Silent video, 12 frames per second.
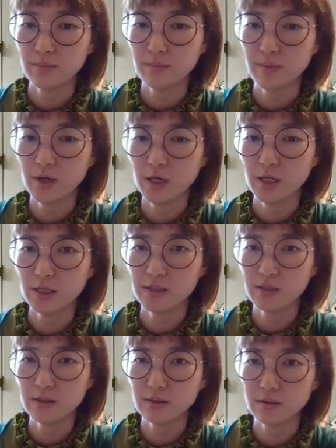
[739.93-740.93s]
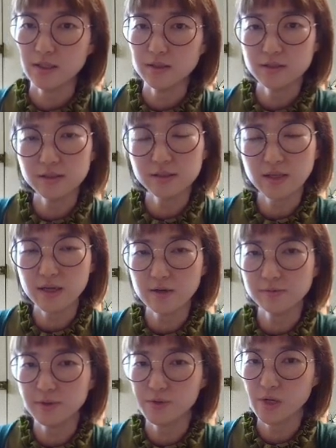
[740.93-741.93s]
But in this kind
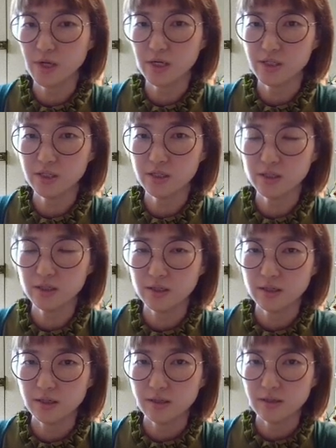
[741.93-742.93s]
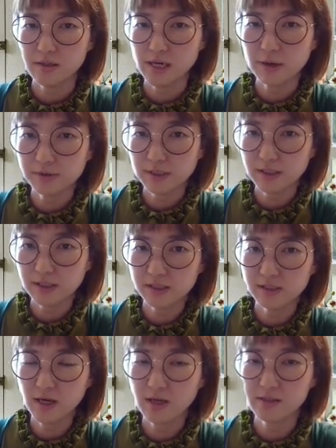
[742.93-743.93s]
of situation, the outside
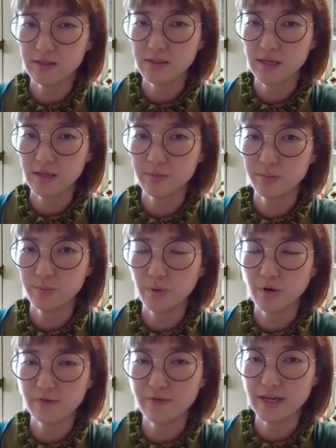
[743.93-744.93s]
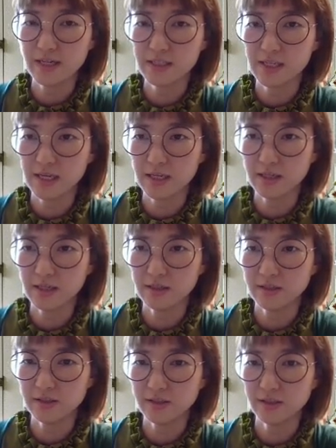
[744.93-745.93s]
is not that perfect, and
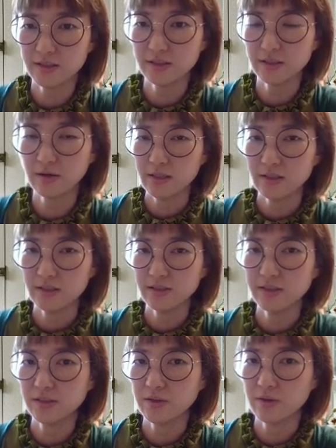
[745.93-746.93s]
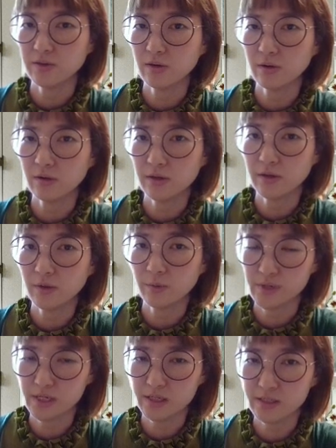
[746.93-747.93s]
this is an early
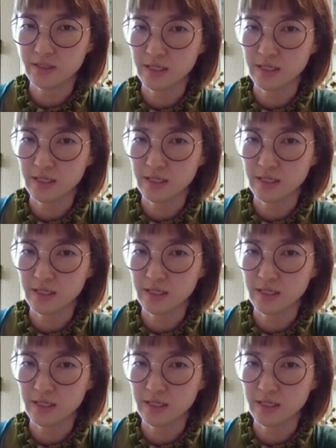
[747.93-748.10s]
opening.